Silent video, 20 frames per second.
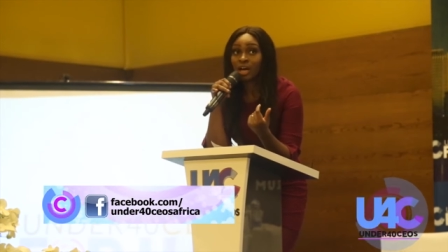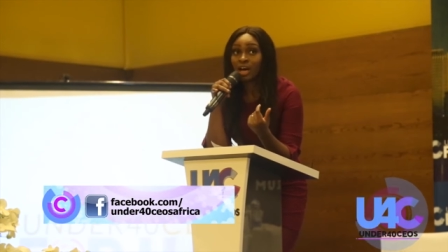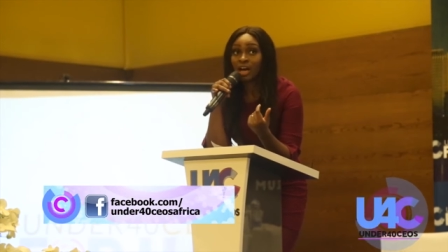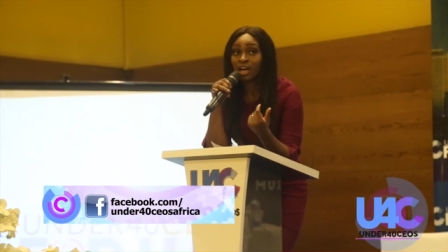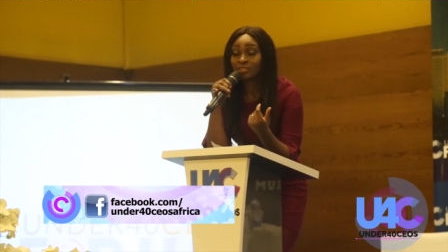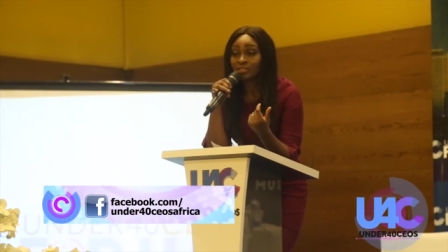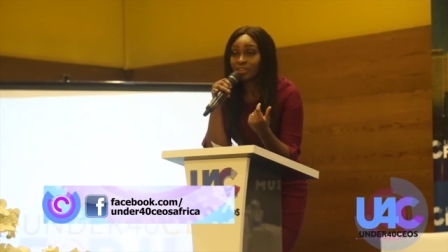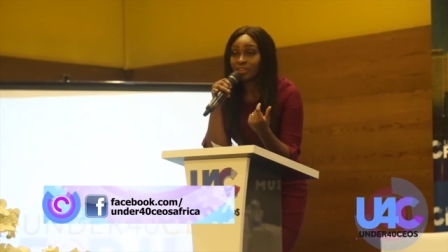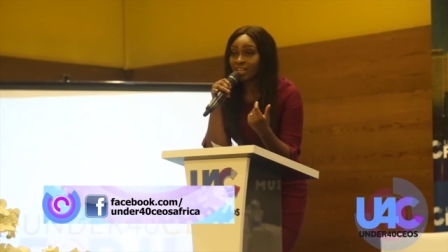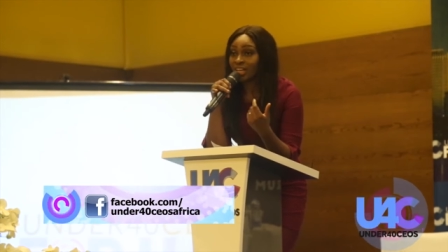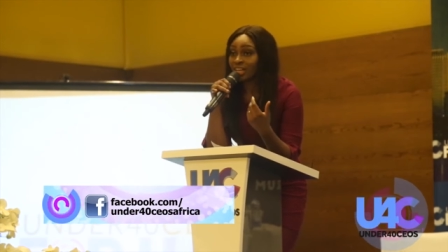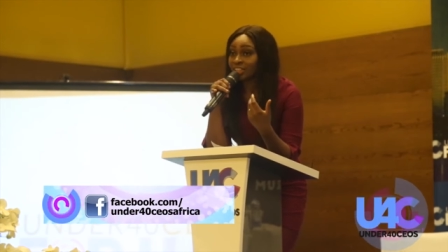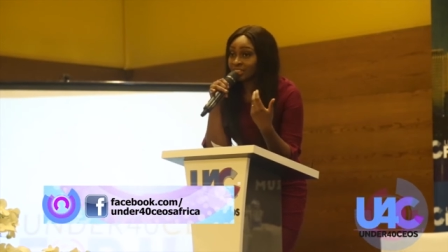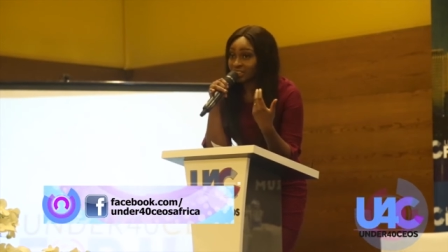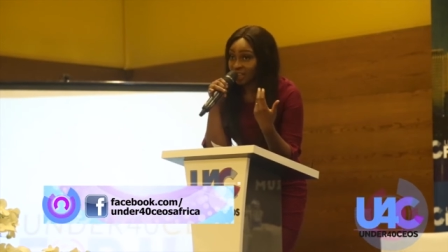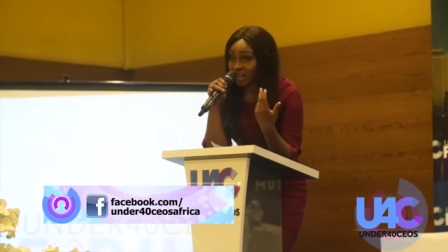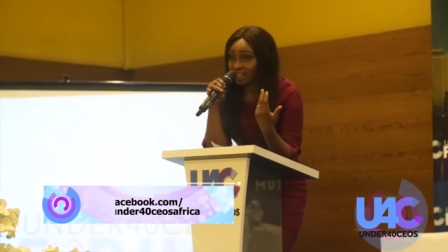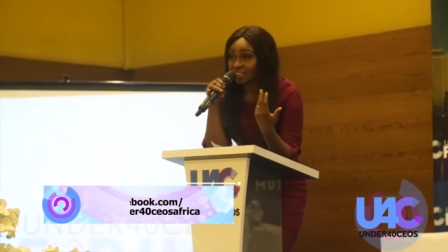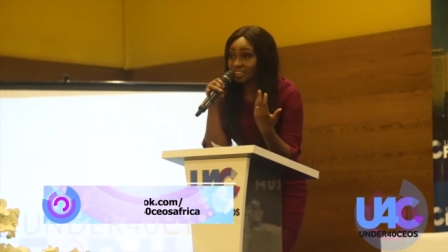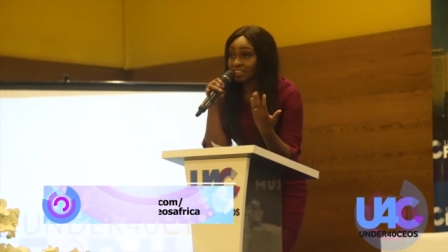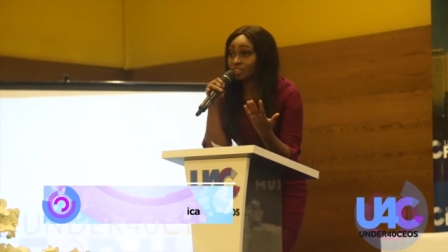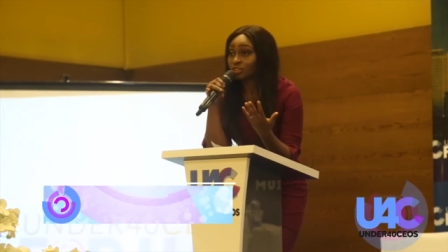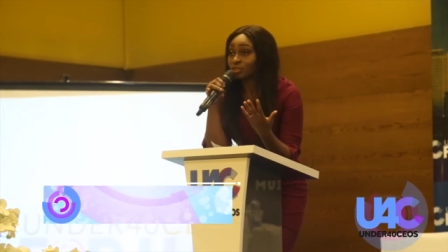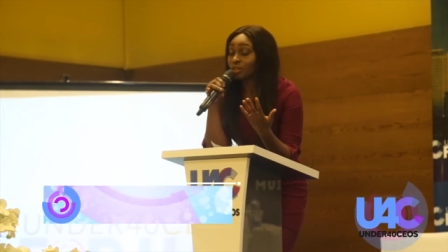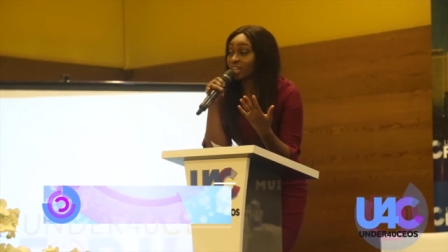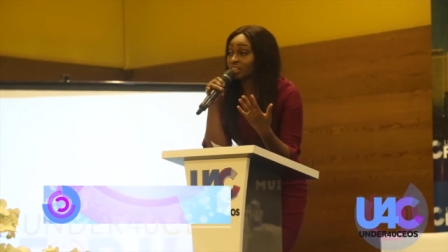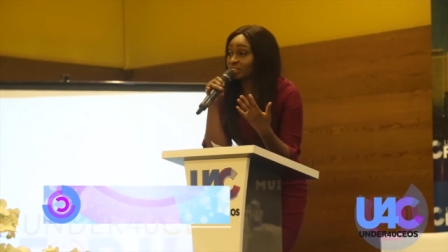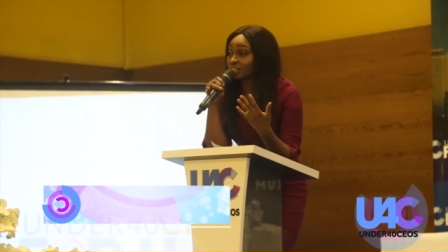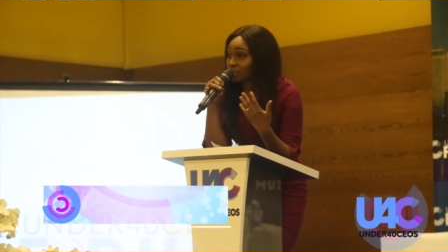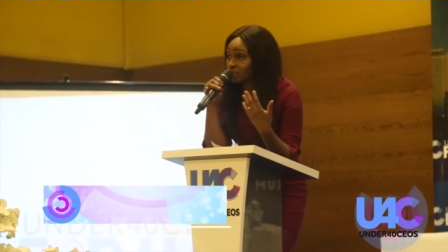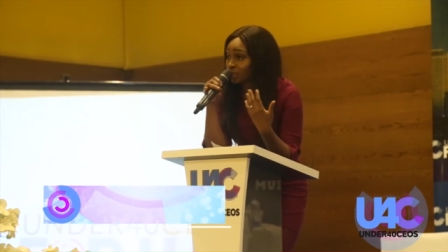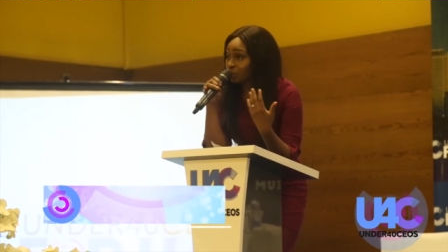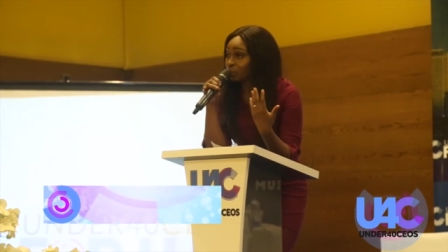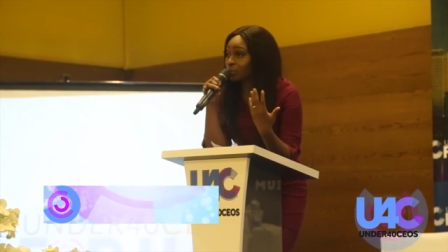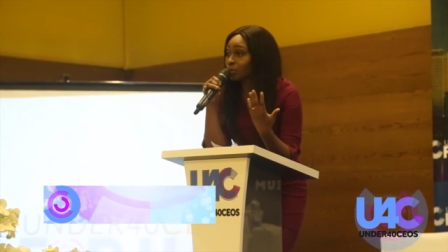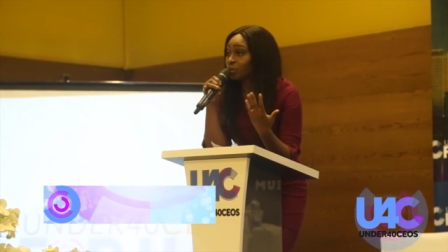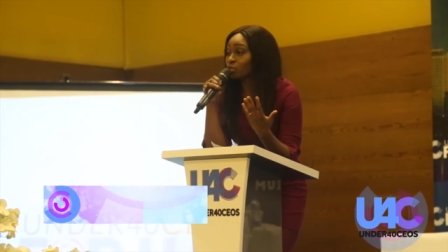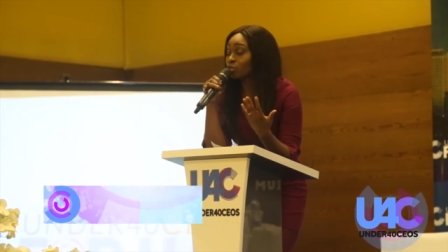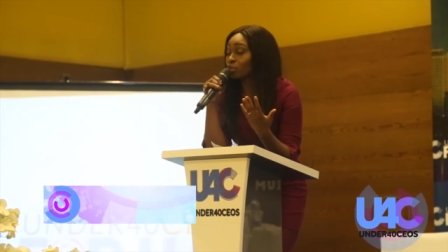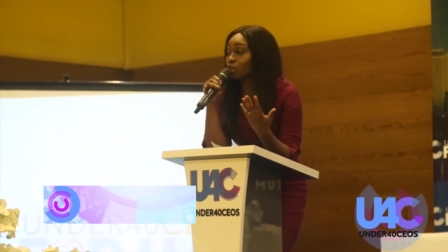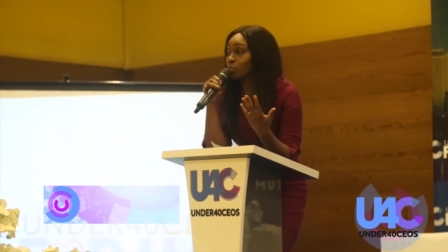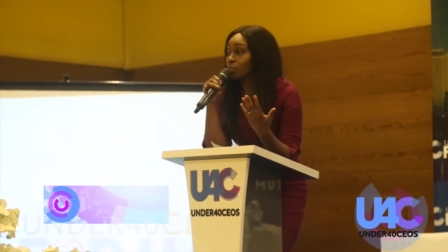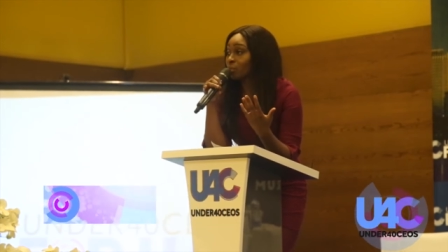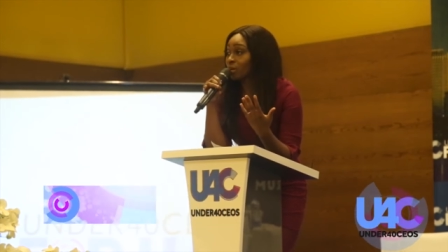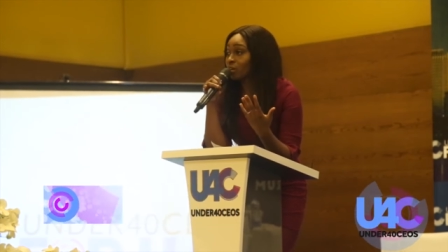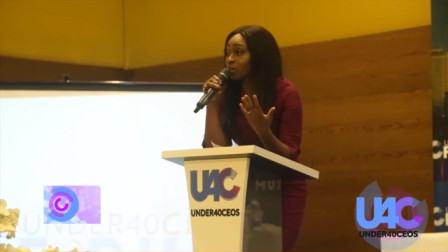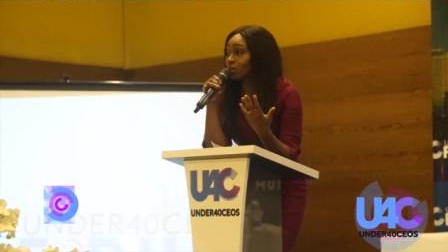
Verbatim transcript: I realized that I still had to keep on growing my